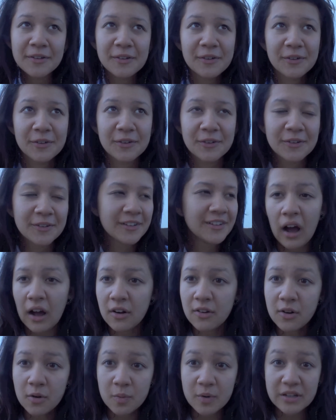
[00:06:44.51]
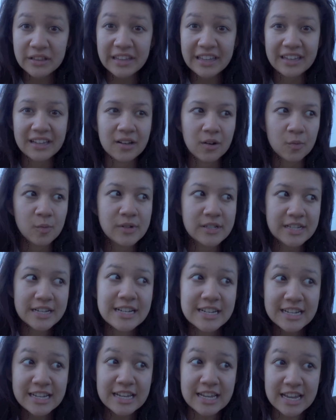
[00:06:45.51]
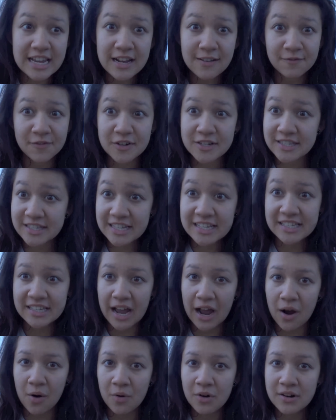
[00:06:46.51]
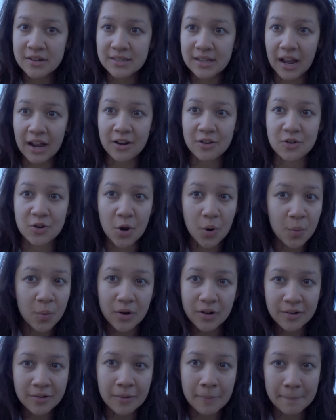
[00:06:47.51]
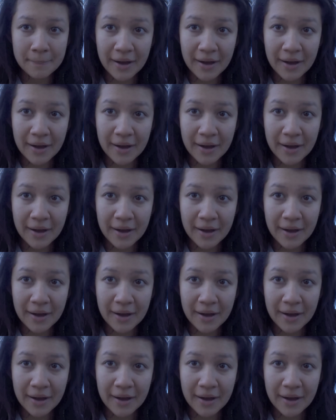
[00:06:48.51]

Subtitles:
Ugh. I don't know, we didn't eat for 6 hours and no one